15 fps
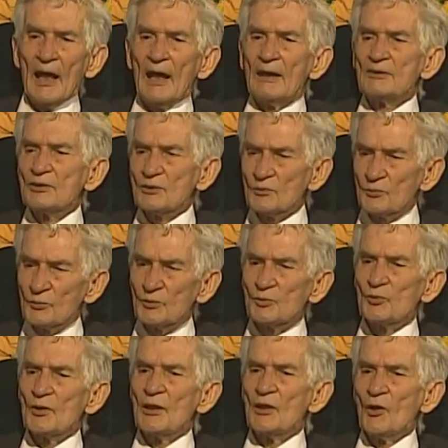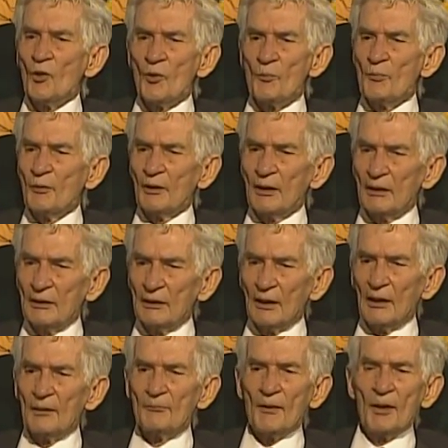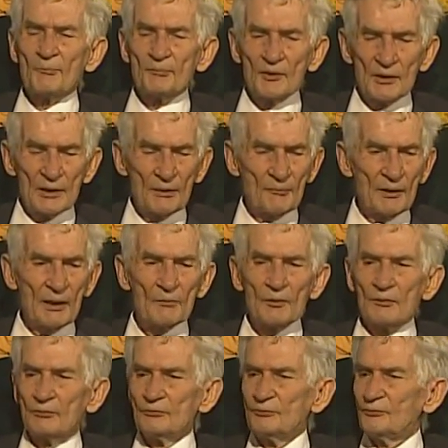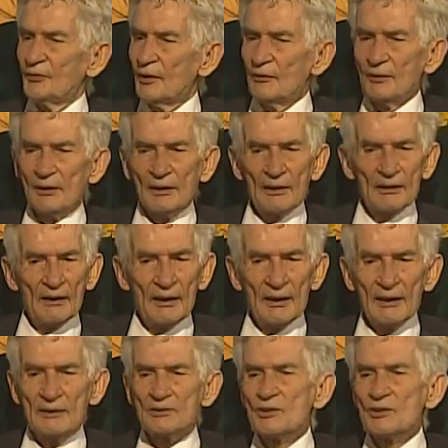I just was really opening up to them, and they were very kind.